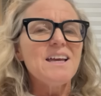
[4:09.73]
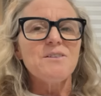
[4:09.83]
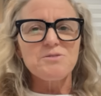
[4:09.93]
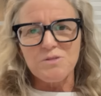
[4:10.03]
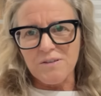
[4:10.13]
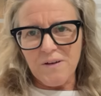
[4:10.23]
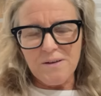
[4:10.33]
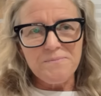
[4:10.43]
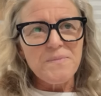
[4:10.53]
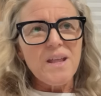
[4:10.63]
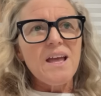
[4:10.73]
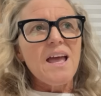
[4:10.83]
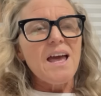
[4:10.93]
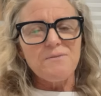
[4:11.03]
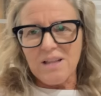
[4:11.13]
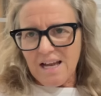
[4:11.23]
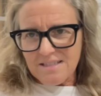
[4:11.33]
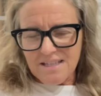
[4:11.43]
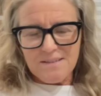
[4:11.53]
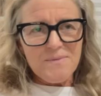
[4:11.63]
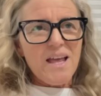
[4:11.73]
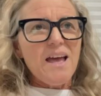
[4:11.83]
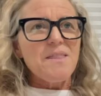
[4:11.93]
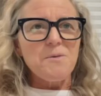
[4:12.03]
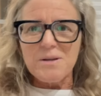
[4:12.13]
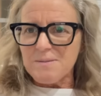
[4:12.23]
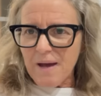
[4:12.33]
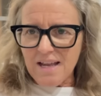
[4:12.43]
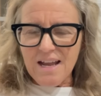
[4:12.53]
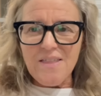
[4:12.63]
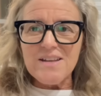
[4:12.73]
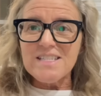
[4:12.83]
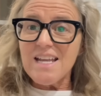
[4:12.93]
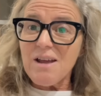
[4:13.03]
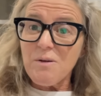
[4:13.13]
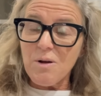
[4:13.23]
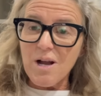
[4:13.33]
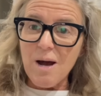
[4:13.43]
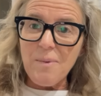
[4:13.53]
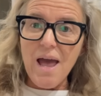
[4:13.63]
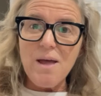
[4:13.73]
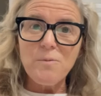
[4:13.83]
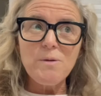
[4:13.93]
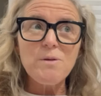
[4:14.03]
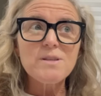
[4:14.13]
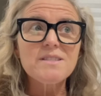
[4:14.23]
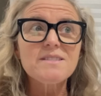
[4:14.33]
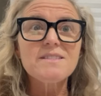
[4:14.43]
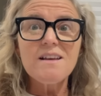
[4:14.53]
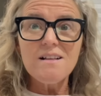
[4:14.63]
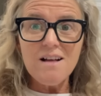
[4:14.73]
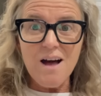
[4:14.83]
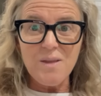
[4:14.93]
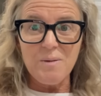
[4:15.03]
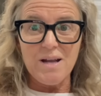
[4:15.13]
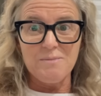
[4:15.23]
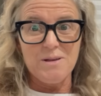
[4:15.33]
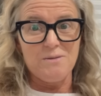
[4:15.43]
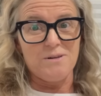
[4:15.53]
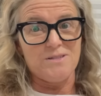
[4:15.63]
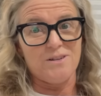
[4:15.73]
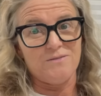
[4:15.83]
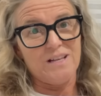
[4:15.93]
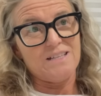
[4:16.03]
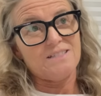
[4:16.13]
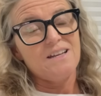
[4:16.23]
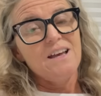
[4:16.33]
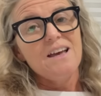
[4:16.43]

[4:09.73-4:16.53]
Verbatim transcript: It was really fun and relaxing. And then we went to bed. And then today we woke up, and we were still on the bottom of the reserve list.